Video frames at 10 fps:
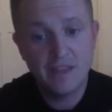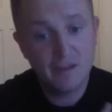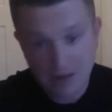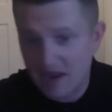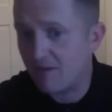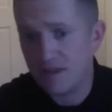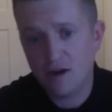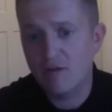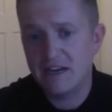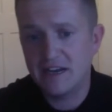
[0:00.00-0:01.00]
They've been out
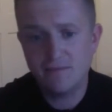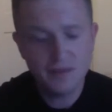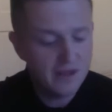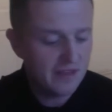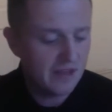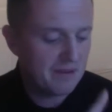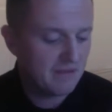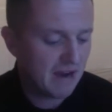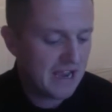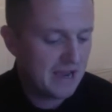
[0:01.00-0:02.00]
there already. They've
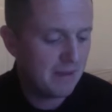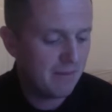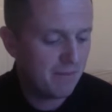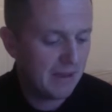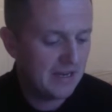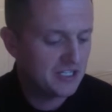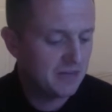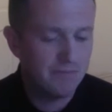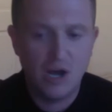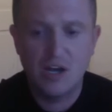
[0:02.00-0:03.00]
been raping,
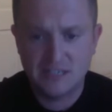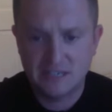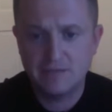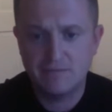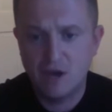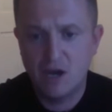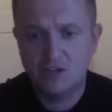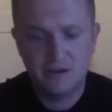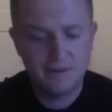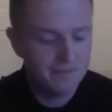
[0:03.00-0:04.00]
pillaging,
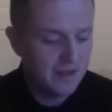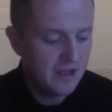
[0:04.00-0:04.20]
murdering.